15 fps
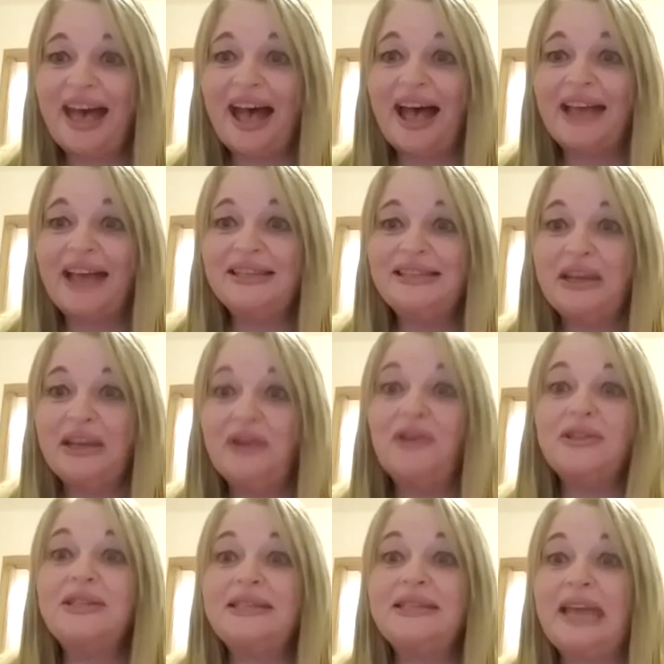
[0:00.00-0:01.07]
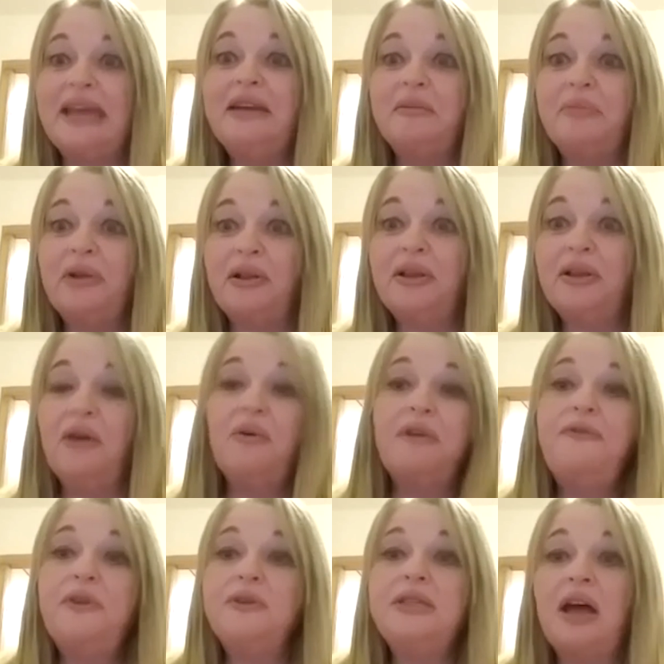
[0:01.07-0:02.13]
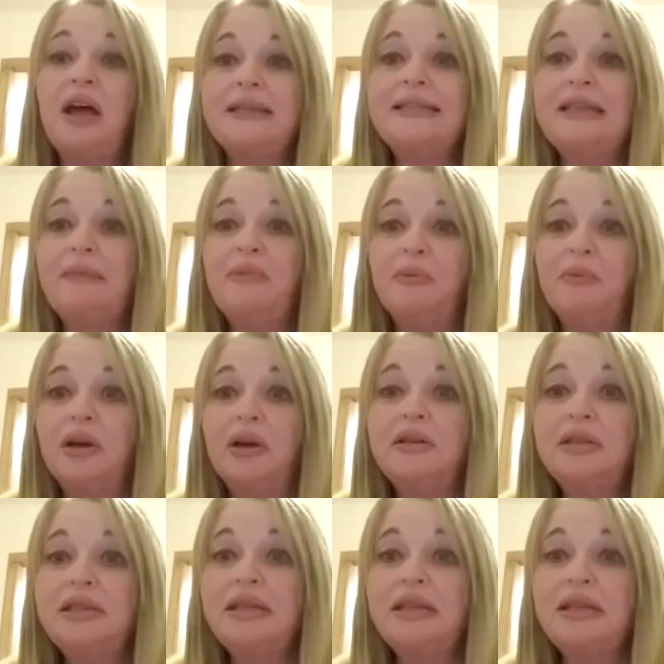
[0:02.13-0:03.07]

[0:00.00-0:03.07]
and they're not sustainable. You know, if you start Slimming World